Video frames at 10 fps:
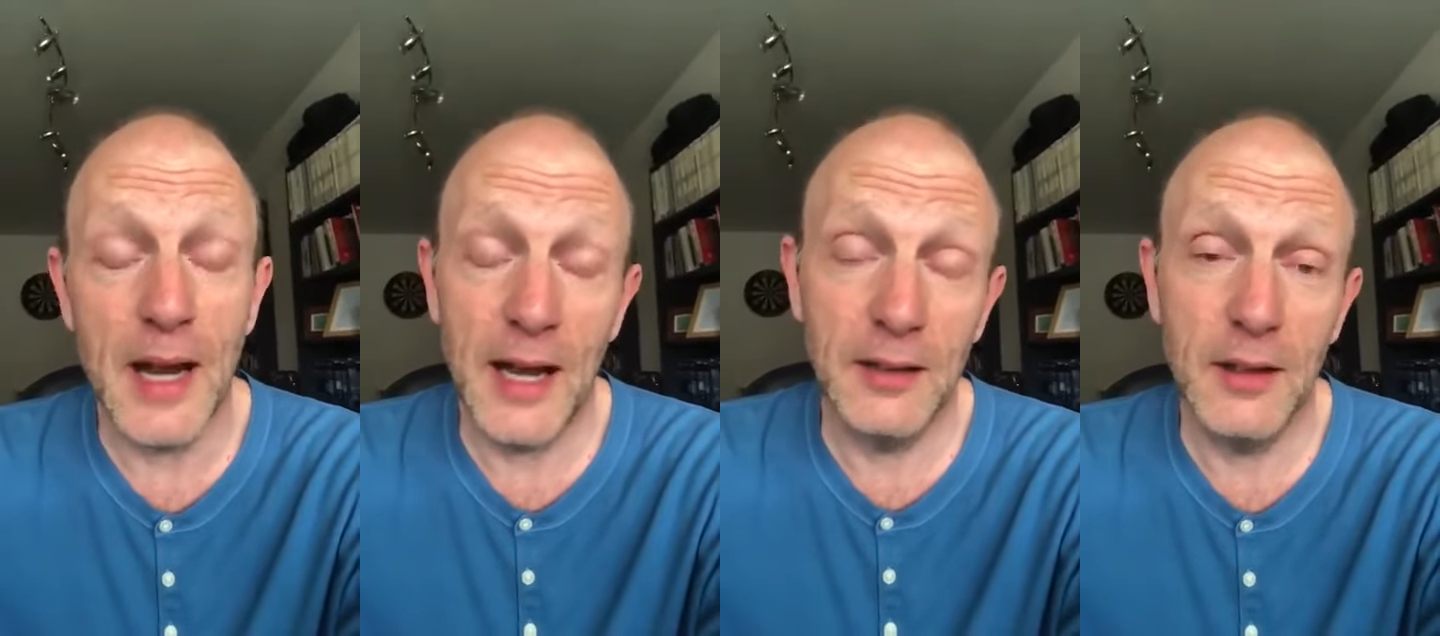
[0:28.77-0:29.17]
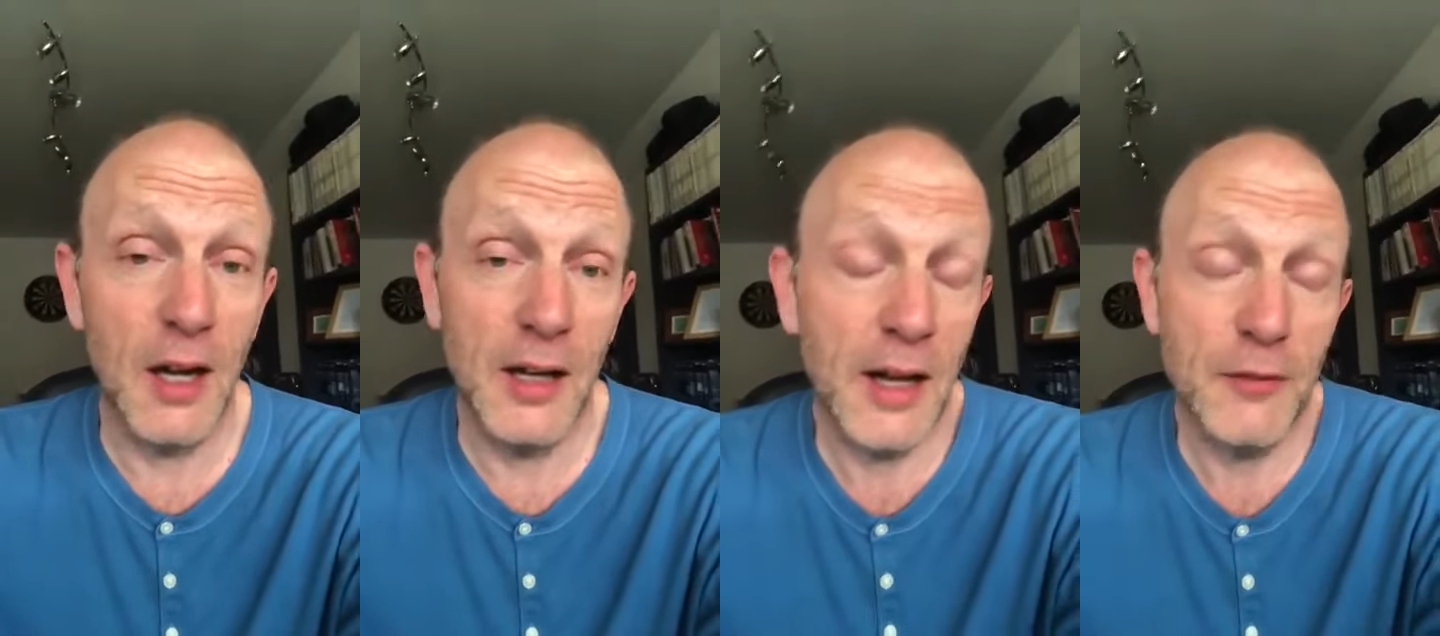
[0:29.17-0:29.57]
and
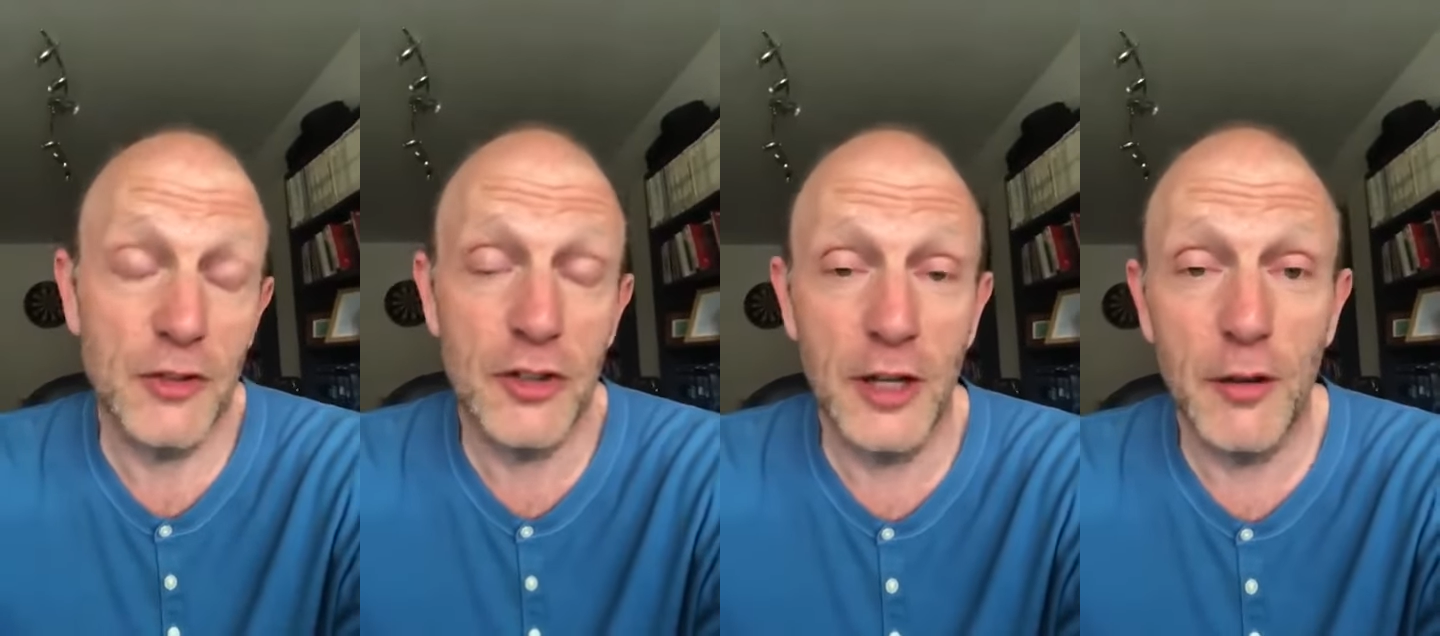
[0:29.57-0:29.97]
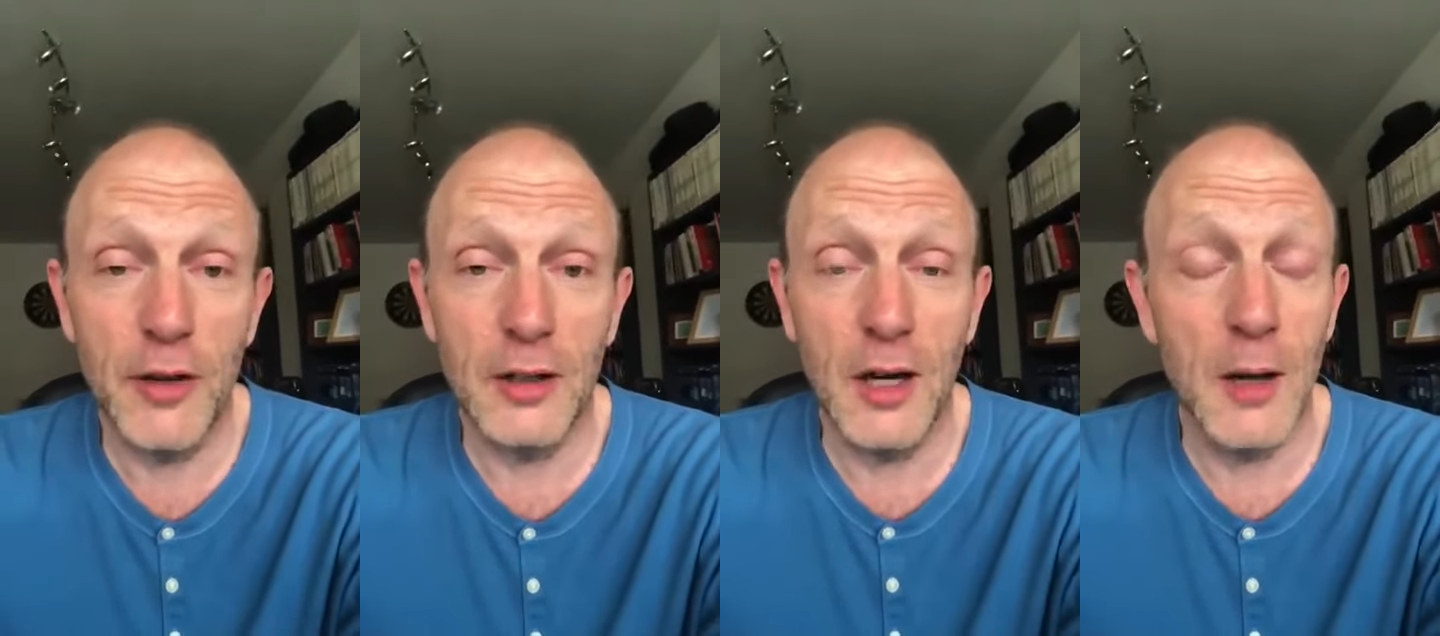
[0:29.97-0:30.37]
I have to tell you
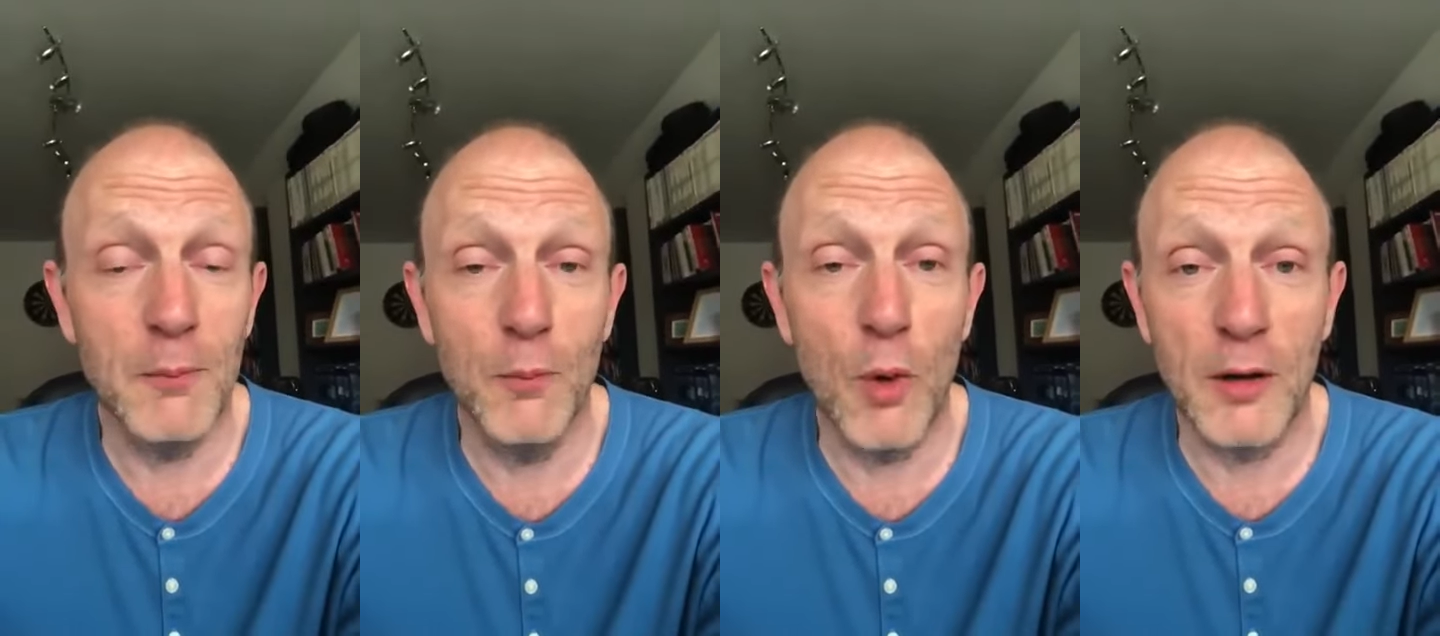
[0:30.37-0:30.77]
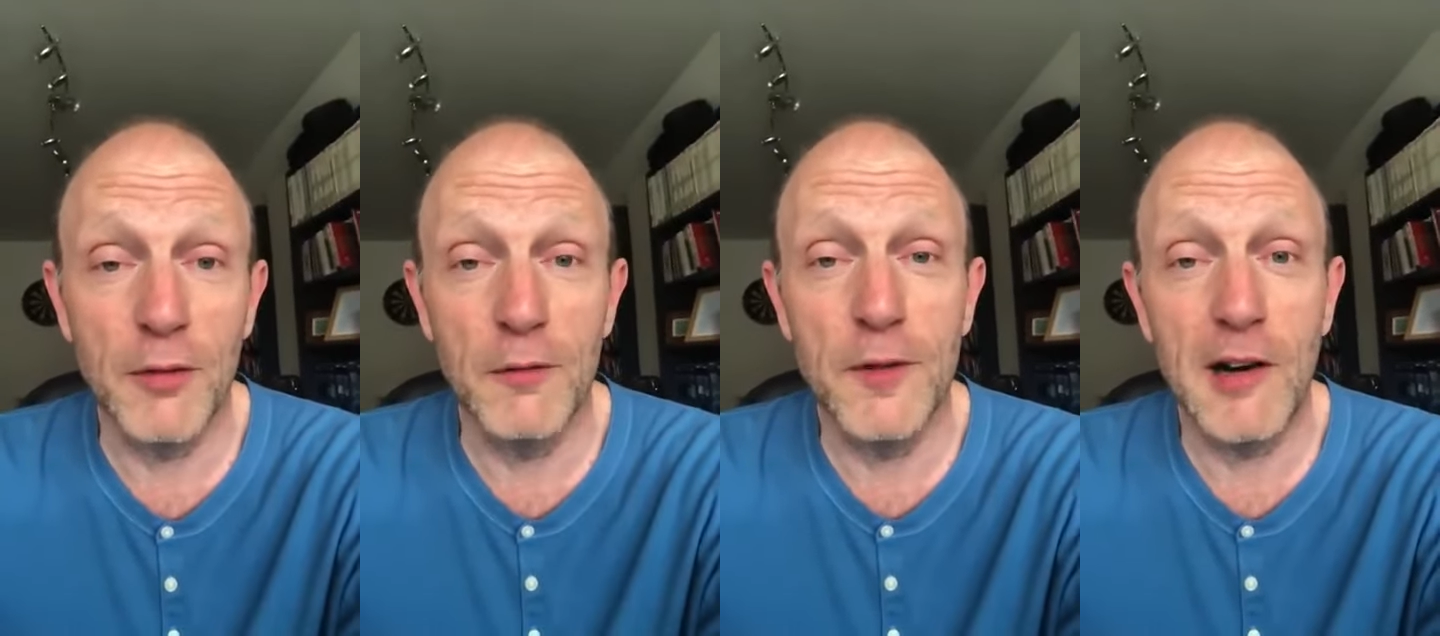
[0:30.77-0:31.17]
that I'm one
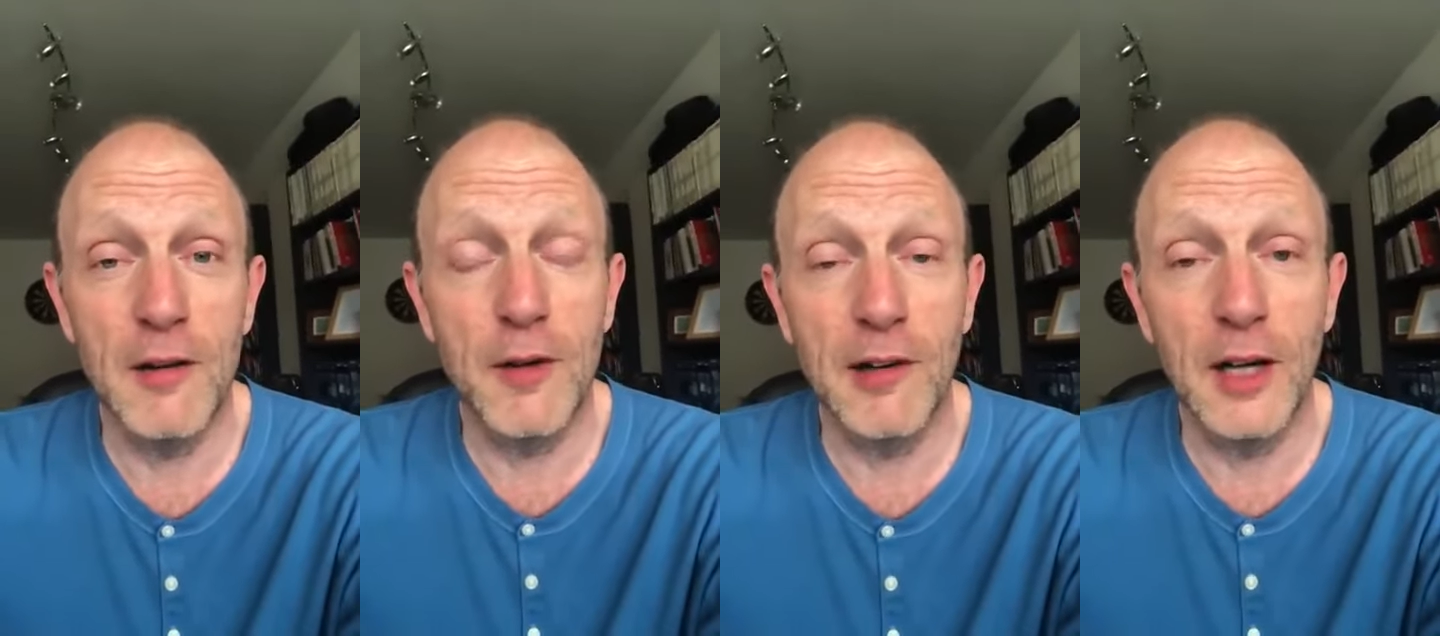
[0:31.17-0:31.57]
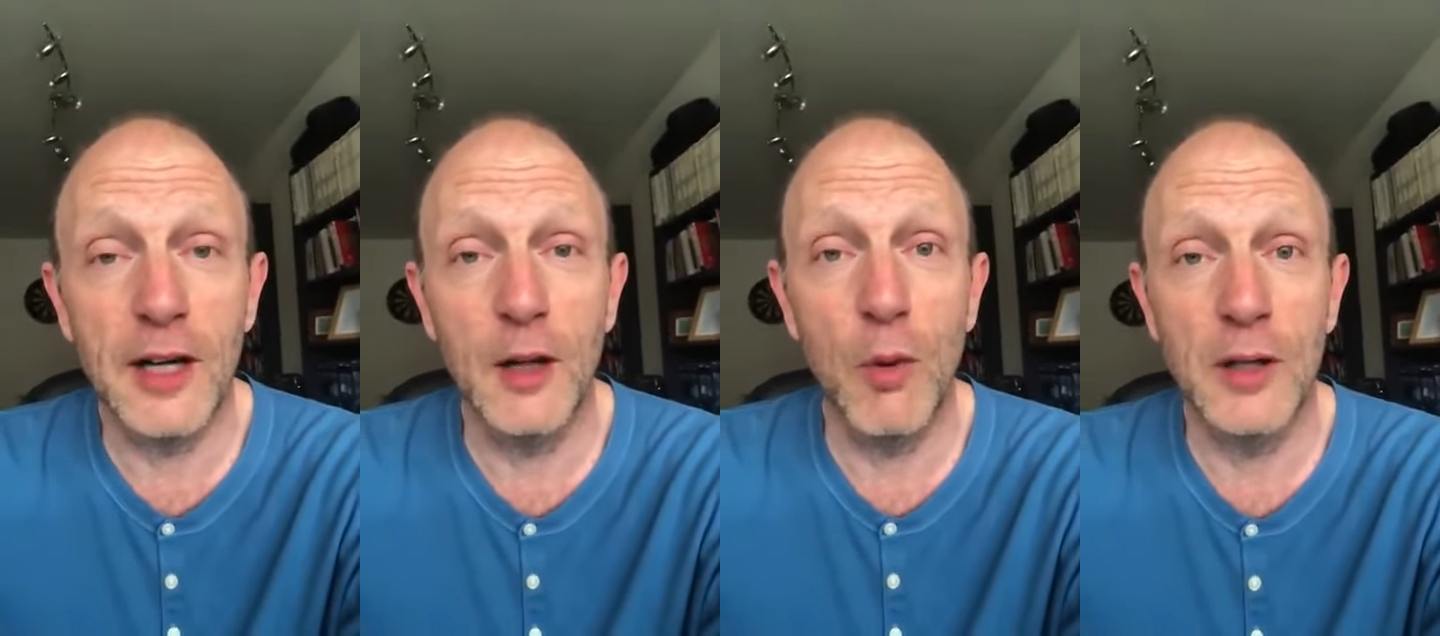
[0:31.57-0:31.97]
of the very, very
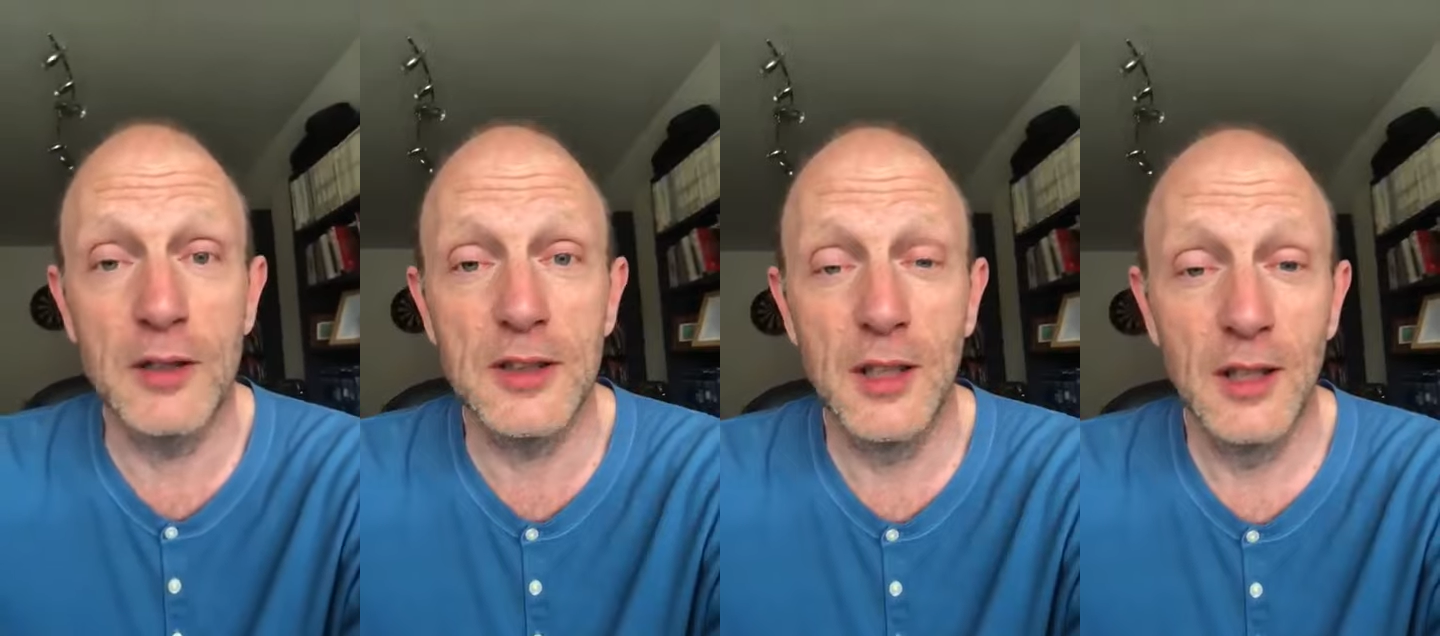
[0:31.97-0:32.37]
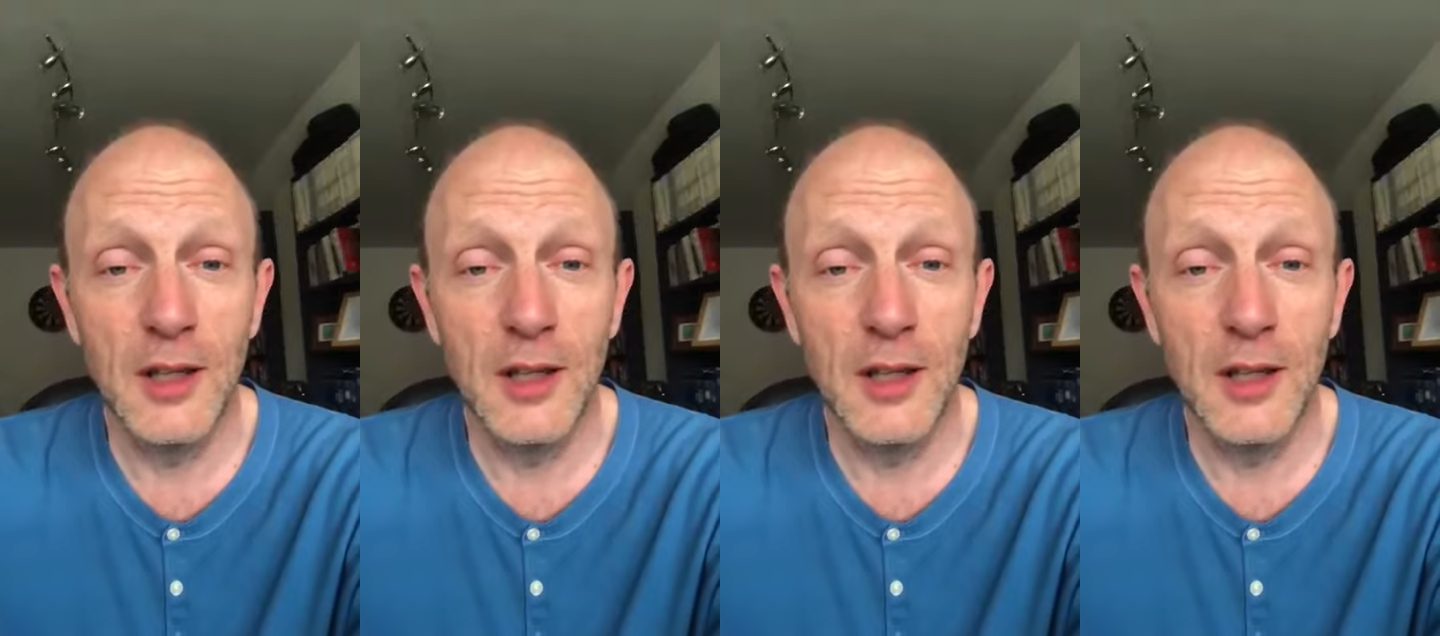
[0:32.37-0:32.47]
lucky ones.